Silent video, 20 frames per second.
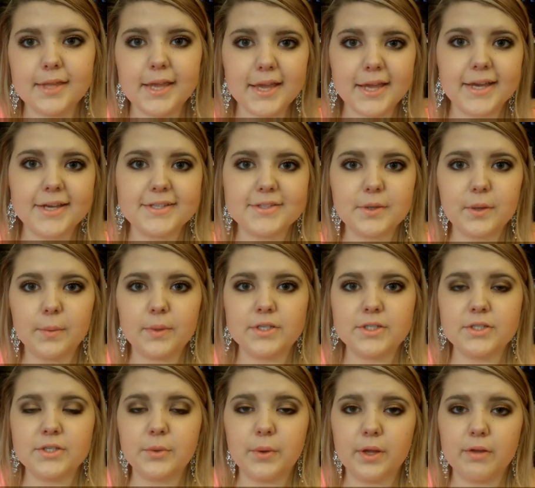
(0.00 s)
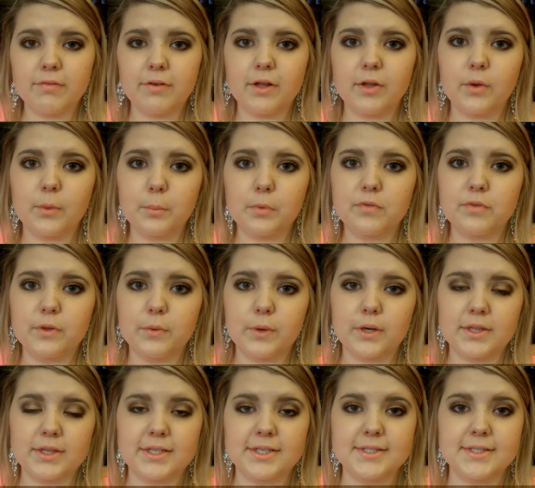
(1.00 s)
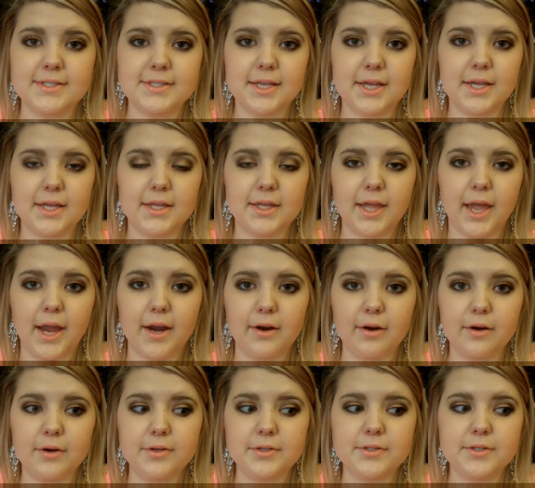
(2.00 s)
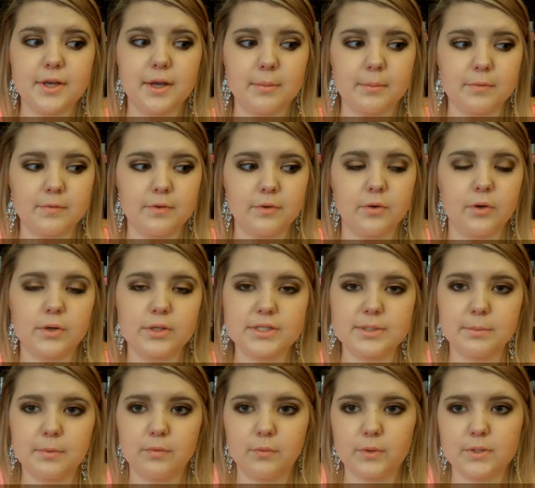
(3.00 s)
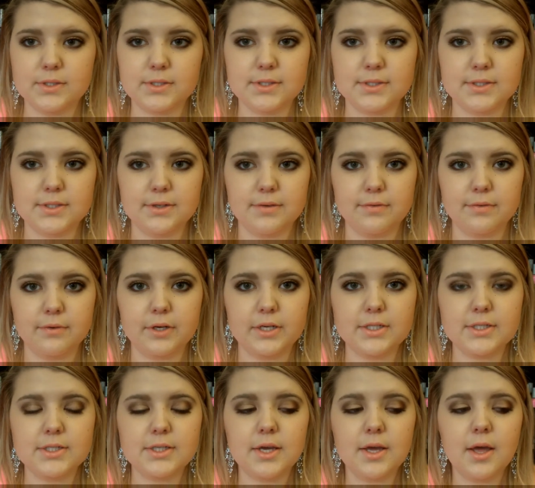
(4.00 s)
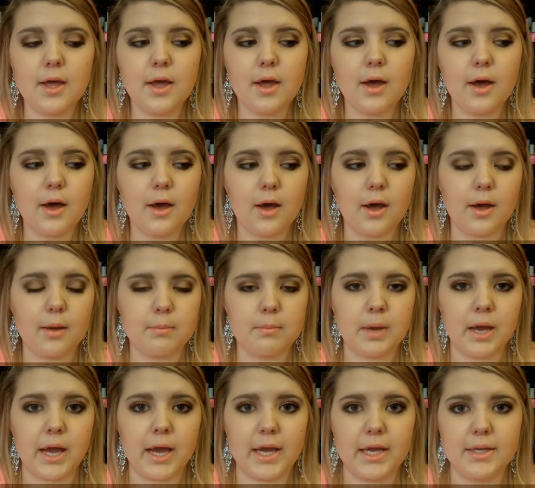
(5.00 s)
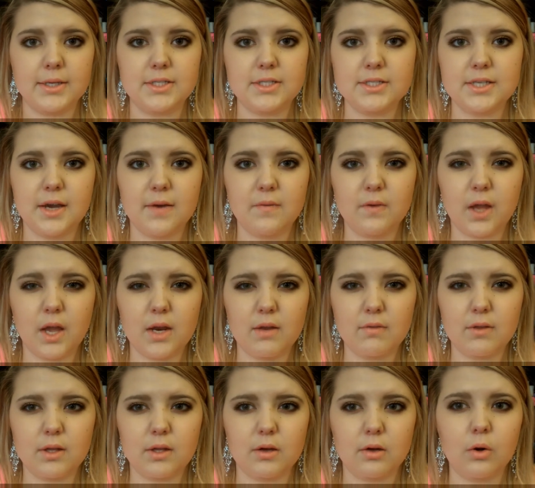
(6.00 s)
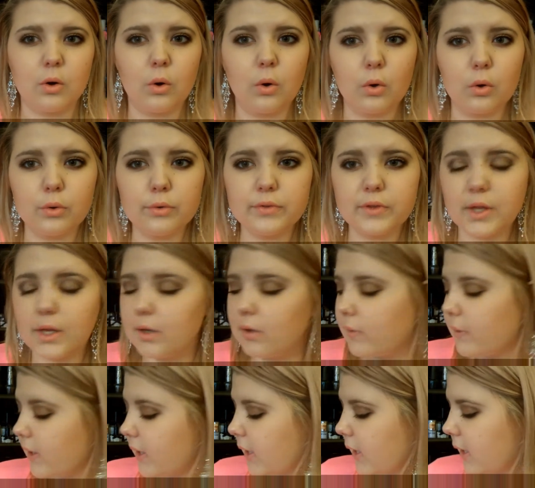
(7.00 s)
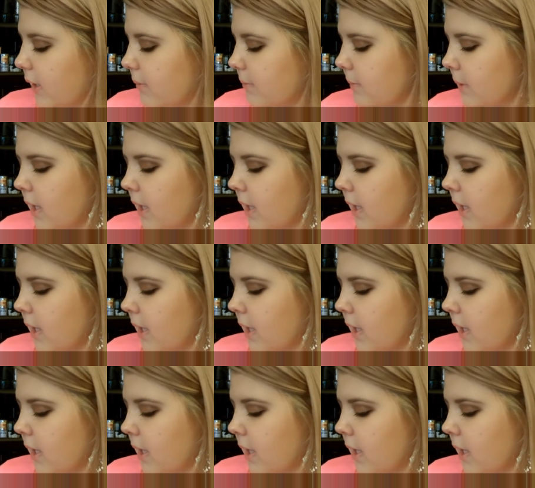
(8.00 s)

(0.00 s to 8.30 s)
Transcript: Hey guys, so I wanted to do a follow-up review on the Sick Lacquers. Um, if you notice that my voice is different, um, I just have kind of like a cold thing going on.